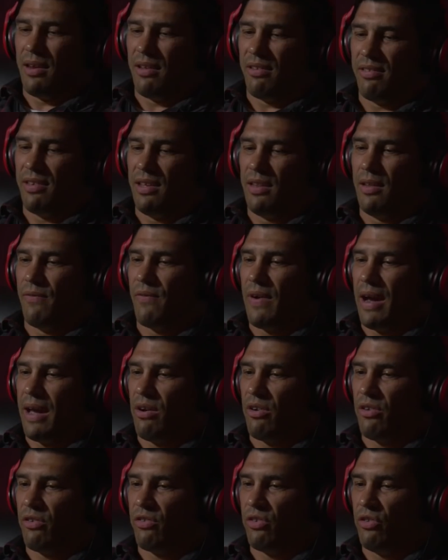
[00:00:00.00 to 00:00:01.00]
to see the
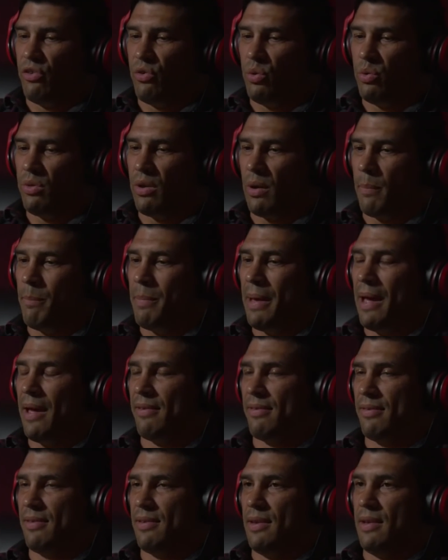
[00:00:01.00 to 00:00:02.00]
fighters do their
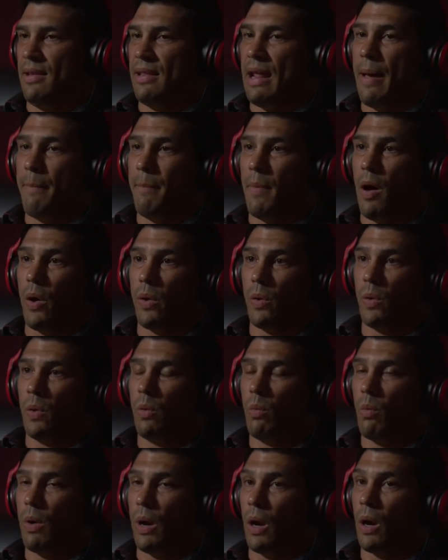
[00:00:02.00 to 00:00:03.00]
best in that model,
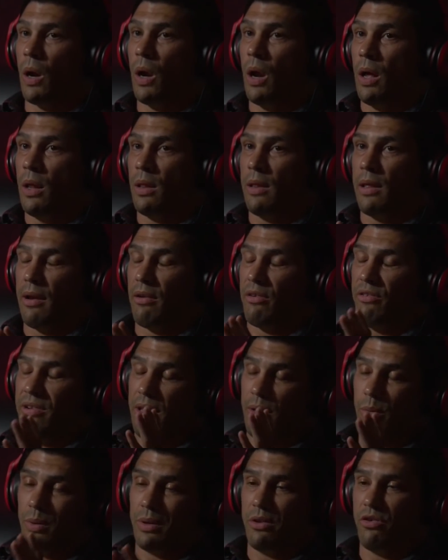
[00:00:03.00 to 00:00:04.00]
where they're
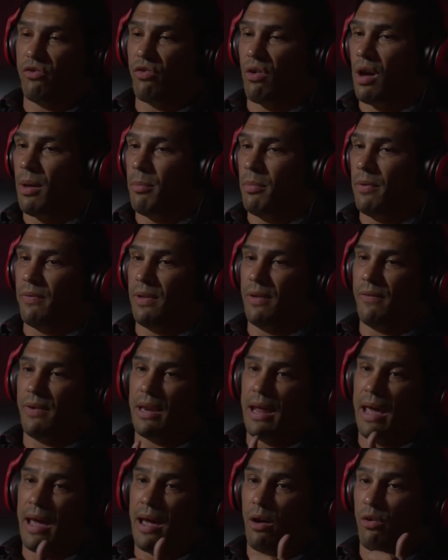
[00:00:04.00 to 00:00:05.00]
dealing with the drama of living
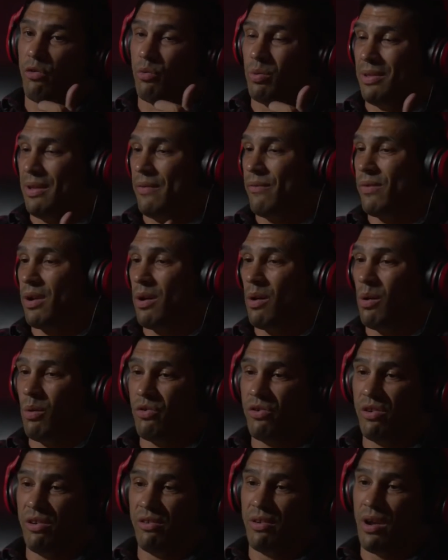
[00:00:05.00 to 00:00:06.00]
in a house with different
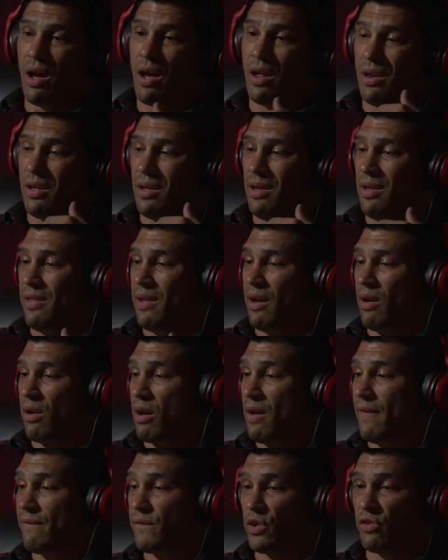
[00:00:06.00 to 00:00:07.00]
coaches, not in their
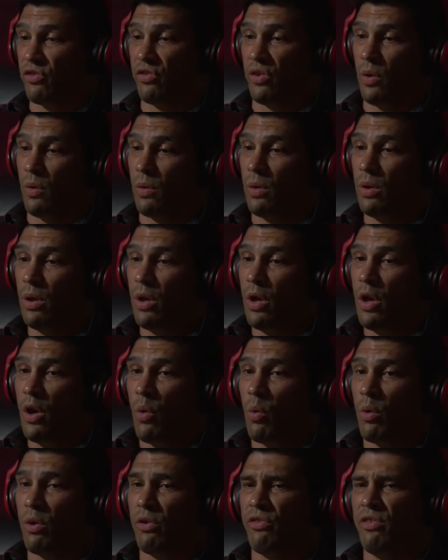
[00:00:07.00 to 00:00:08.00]
comfort zone.
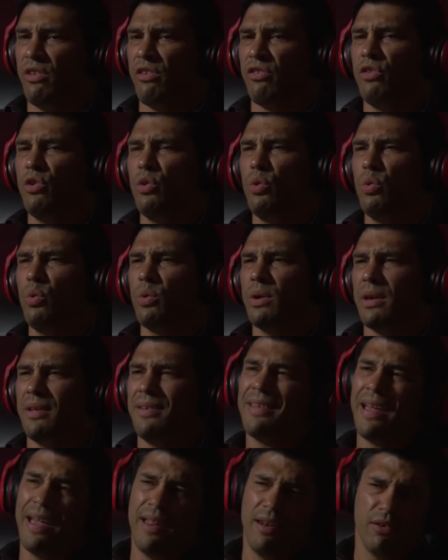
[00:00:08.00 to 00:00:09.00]
Whereas this new
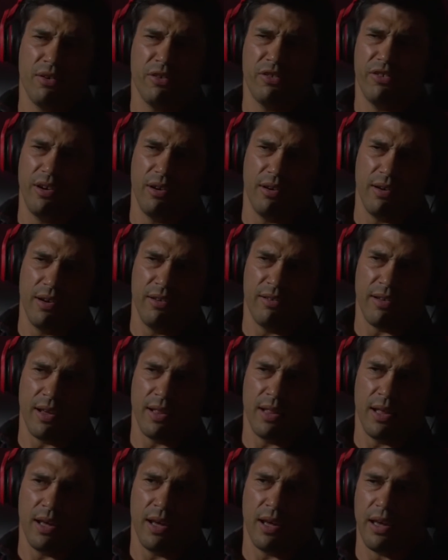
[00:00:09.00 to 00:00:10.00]
Contender series, I
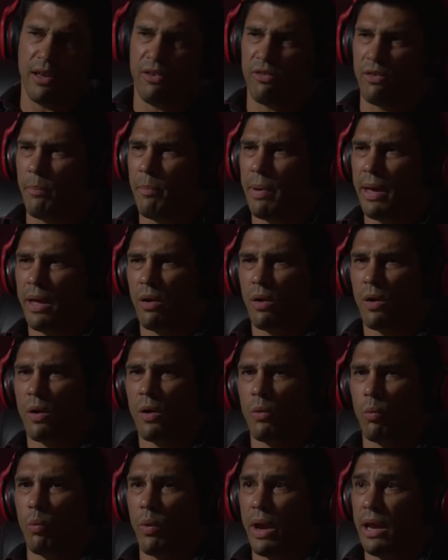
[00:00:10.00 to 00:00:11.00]
think, is a
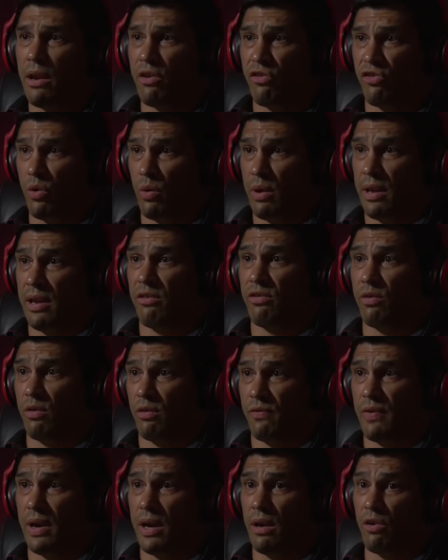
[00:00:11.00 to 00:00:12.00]
better way to showcase
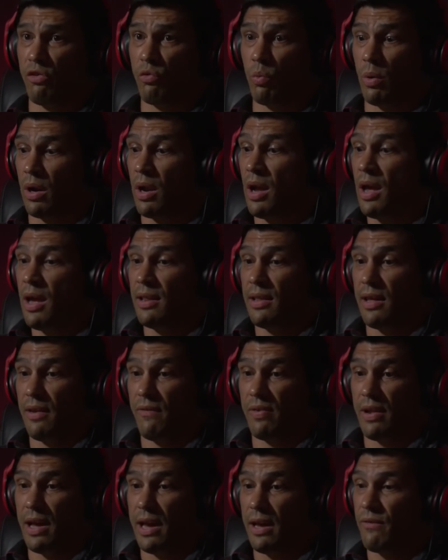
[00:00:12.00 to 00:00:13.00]
those fighters, where they
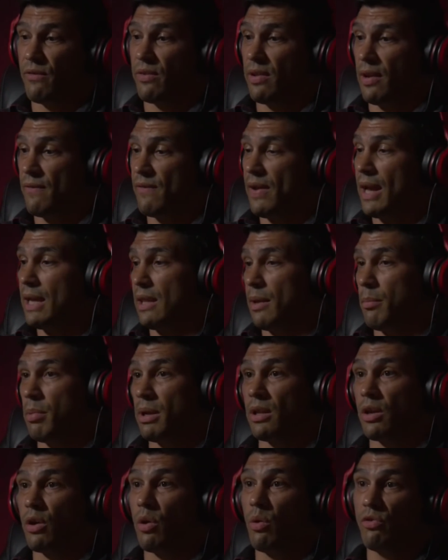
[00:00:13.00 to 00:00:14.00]
fly in for their fight, they
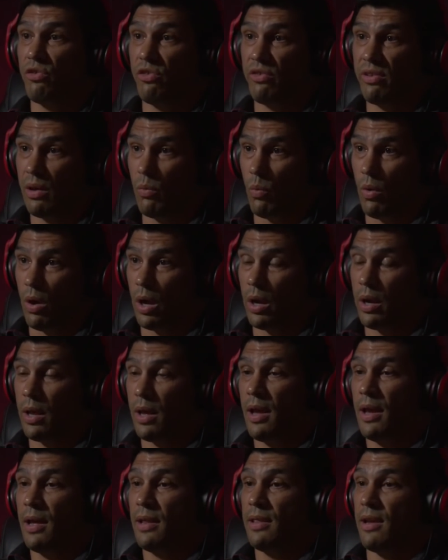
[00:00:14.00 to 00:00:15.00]
bring the coaches they want,
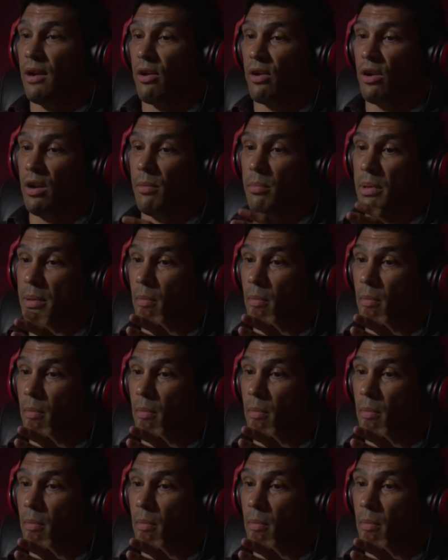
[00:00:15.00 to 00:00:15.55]
they're going to be